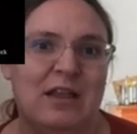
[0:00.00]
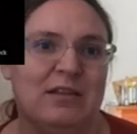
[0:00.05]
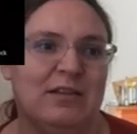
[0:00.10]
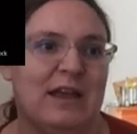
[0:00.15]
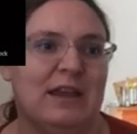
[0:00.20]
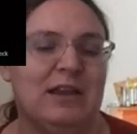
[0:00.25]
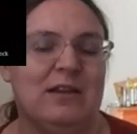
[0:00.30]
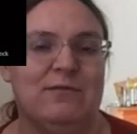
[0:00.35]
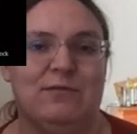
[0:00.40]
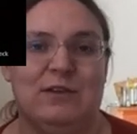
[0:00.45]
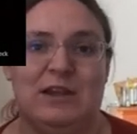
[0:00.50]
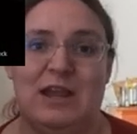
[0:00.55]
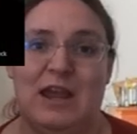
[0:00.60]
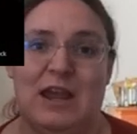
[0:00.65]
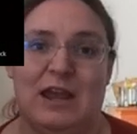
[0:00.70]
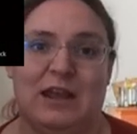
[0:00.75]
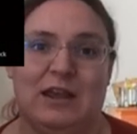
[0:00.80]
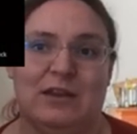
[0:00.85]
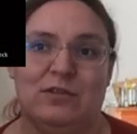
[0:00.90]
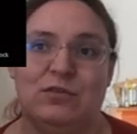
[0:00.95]
like if he
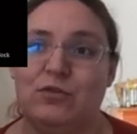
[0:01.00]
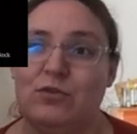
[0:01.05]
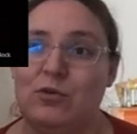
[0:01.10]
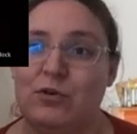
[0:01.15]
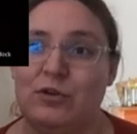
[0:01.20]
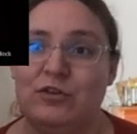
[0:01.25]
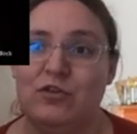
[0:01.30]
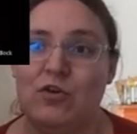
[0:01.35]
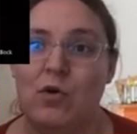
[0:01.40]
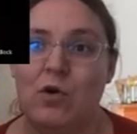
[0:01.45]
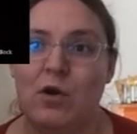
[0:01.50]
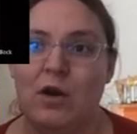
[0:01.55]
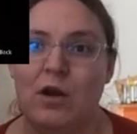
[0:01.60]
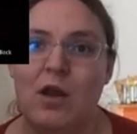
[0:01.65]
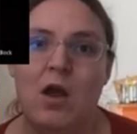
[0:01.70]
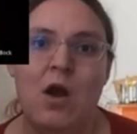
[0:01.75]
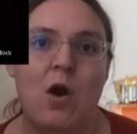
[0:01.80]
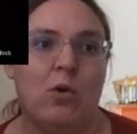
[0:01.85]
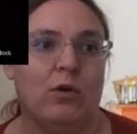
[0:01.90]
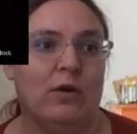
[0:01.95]
can't get through a door,
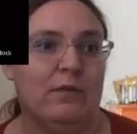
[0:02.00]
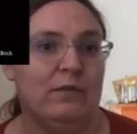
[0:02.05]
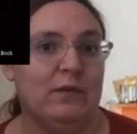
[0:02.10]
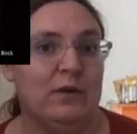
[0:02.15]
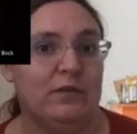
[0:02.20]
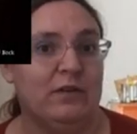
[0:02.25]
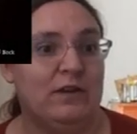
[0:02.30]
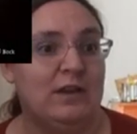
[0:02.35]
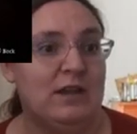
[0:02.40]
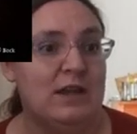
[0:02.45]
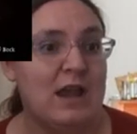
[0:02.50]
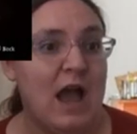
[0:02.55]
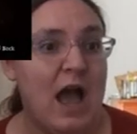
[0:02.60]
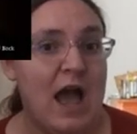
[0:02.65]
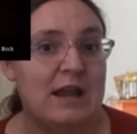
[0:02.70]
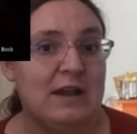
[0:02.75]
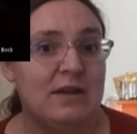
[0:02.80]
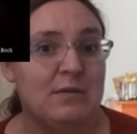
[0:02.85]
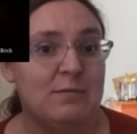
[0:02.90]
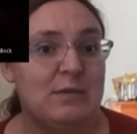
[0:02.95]
or if there's a key
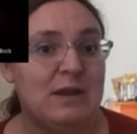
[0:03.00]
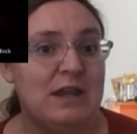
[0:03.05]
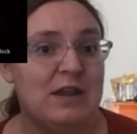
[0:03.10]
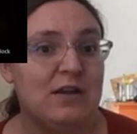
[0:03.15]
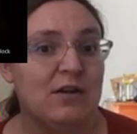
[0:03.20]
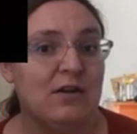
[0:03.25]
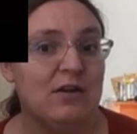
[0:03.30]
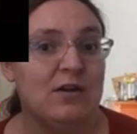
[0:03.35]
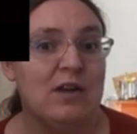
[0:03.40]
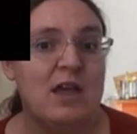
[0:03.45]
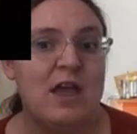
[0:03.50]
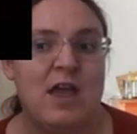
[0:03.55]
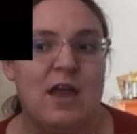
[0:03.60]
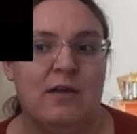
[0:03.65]
item here,